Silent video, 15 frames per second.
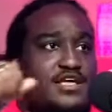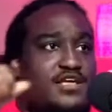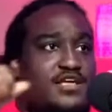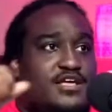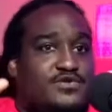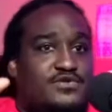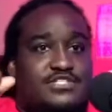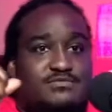
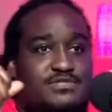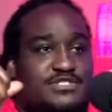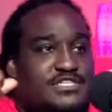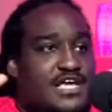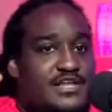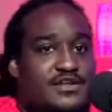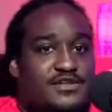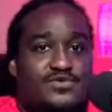you know,
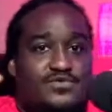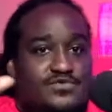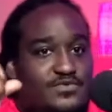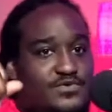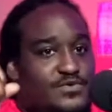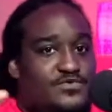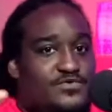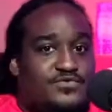saying
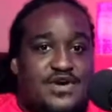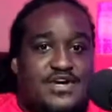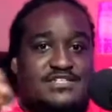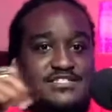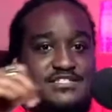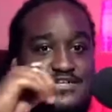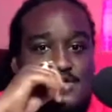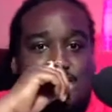little
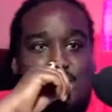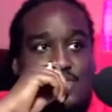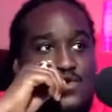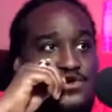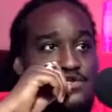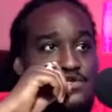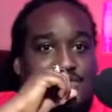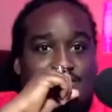phrases and little words.